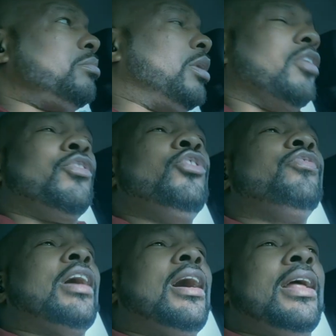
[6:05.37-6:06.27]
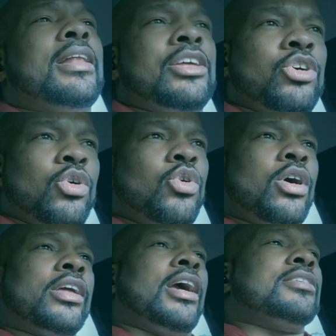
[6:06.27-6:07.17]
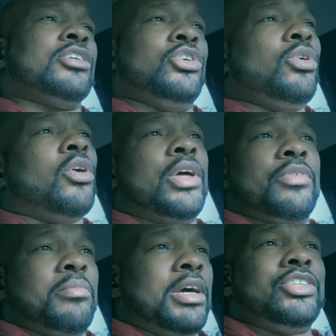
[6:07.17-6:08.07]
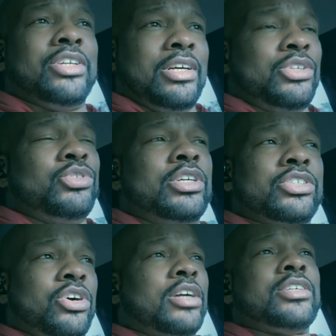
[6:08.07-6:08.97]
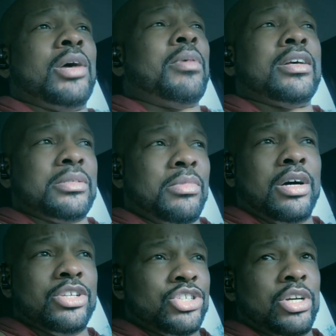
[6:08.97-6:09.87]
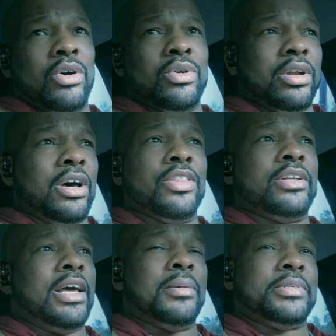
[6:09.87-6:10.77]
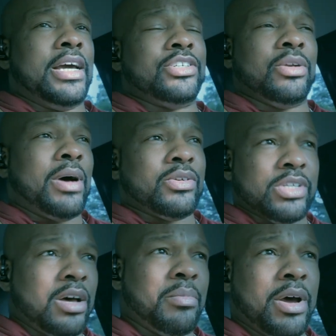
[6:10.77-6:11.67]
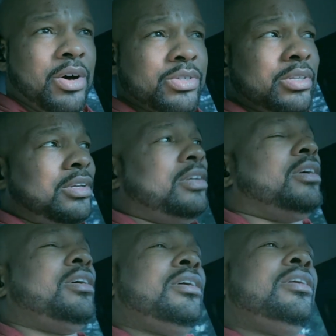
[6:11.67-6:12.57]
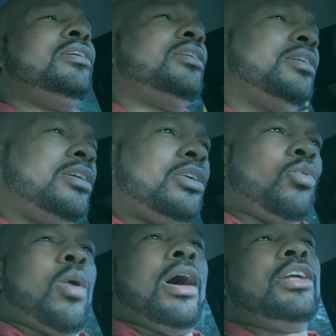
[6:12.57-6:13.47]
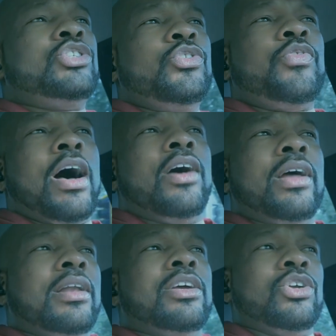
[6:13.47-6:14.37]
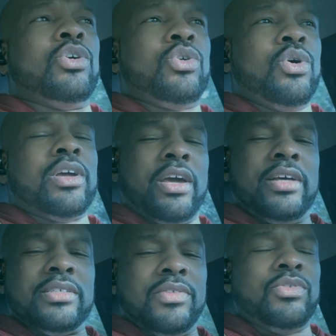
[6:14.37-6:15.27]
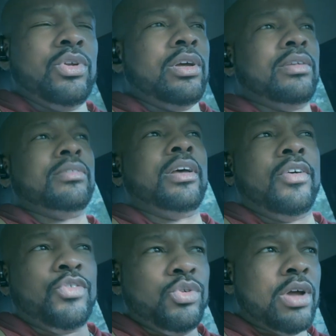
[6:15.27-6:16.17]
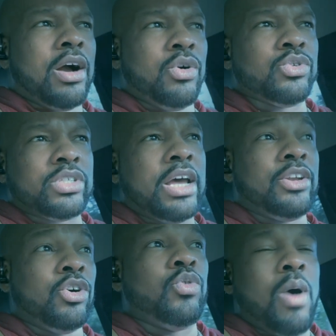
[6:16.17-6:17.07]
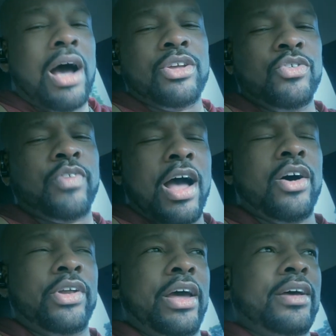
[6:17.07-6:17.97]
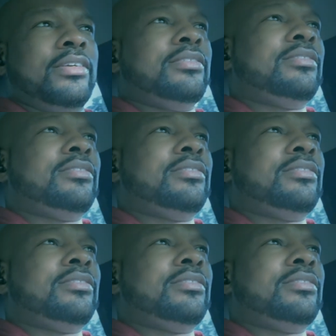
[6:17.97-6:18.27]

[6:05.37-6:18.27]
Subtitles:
But if you file that in your court case and you don't even mention it, you just start talking about some other shit on another damn tangent about something else. Why did you file that in your court case if you're not gonna stand on why you filed that?